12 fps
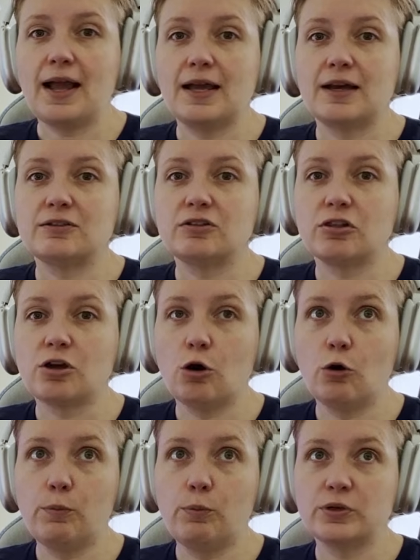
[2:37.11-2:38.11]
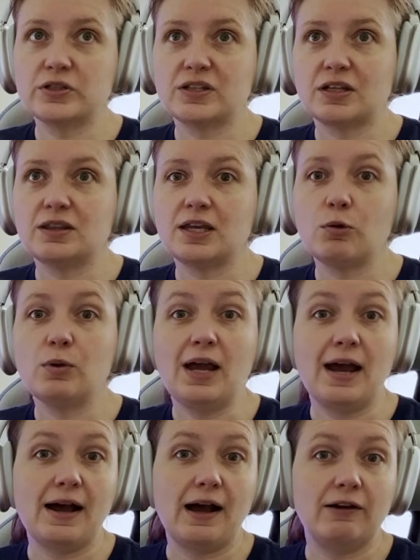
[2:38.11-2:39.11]
And the hope was that they would
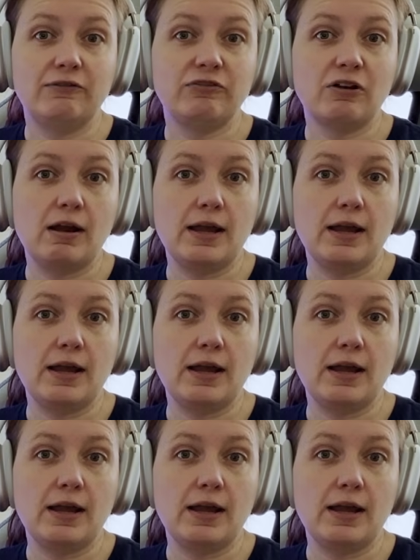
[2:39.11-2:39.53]
have